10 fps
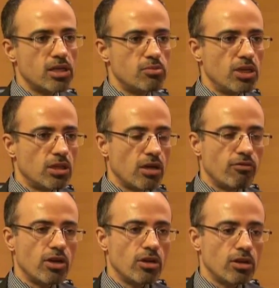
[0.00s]
has been
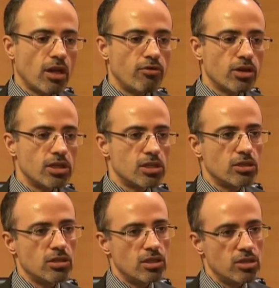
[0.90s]
that we never
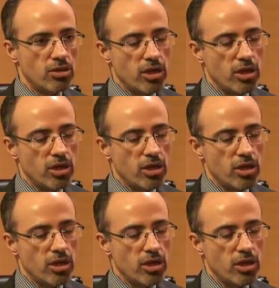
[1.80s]
consider these